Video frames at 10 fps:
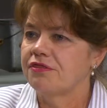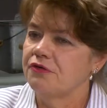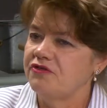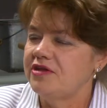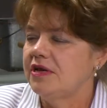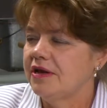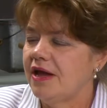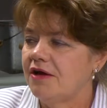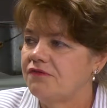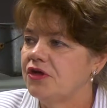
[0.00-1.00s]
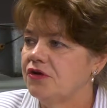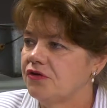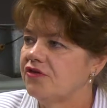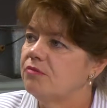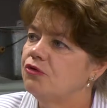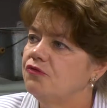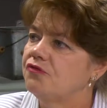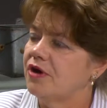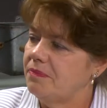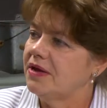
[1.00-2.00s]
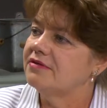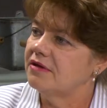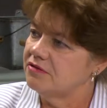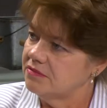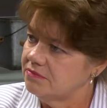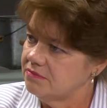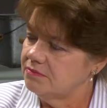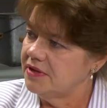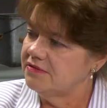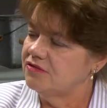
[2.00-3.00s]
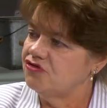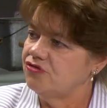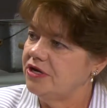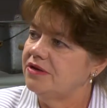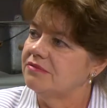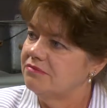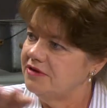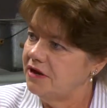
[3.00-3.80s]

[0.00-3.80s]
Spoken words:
13 and a half years. I moved right back down to Pleasant Street in